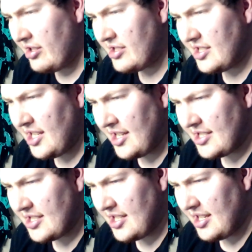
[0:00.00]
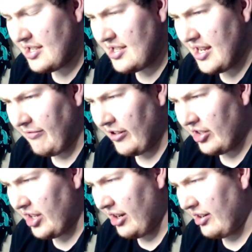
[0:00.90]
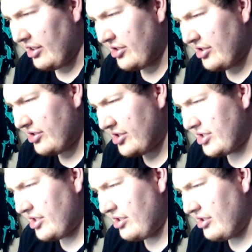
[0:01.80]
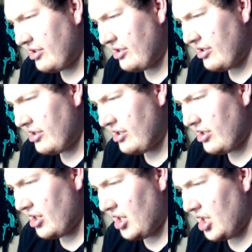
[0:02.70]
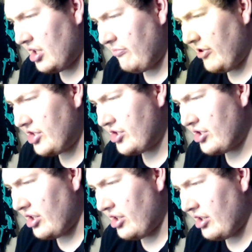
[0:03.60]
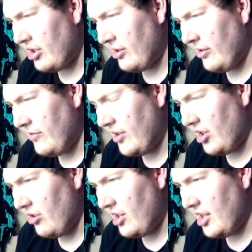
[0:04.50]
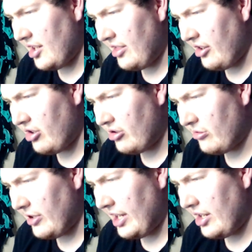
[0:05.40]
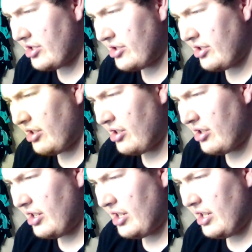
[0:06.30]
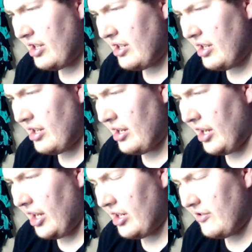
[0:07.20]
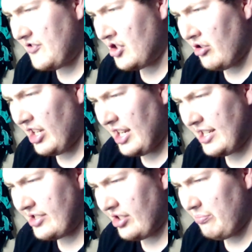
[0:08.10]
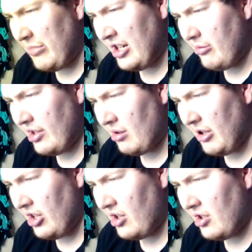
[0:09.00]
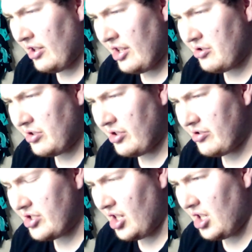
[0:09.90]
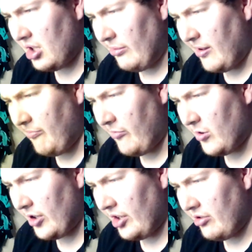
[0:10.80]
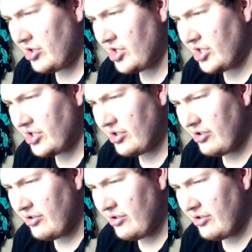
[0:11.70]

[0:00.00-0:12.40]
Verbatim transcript: 6 different characters, all of which are unique in their own right, and if you guys could bear with me, I'll introduce all of them for you. Just